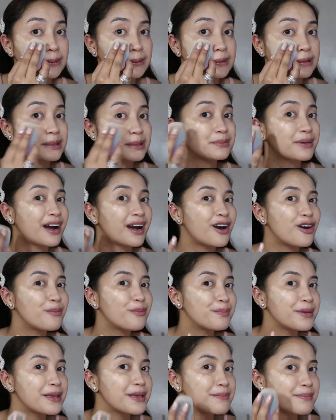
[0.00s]
Di ba? How
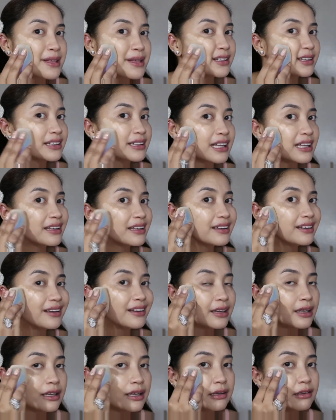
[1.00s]
pigmented
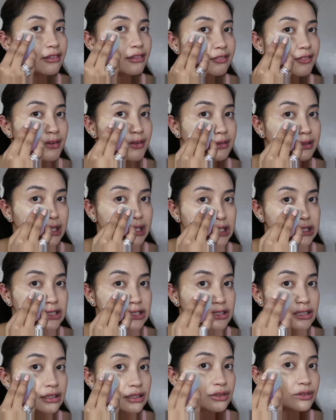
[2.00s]
yung foundation na